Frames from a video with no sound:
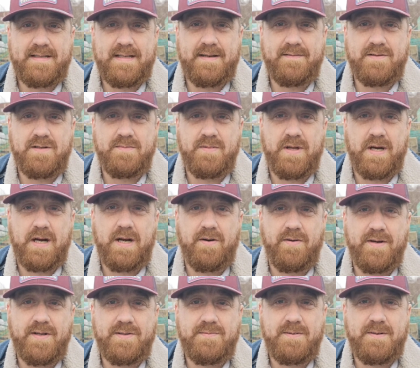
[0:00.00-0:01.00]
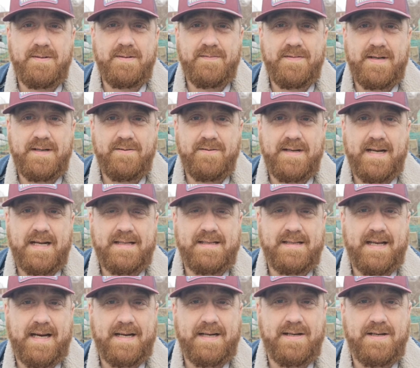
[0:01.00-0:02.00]
see if some of the clients want to have a little natter
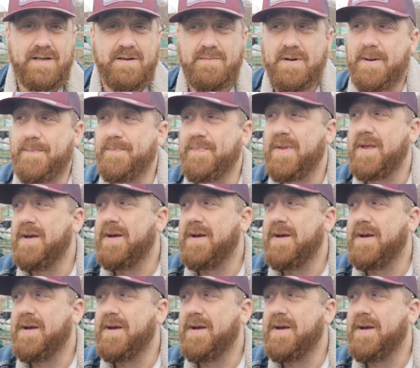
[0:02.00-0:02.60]
that can come on.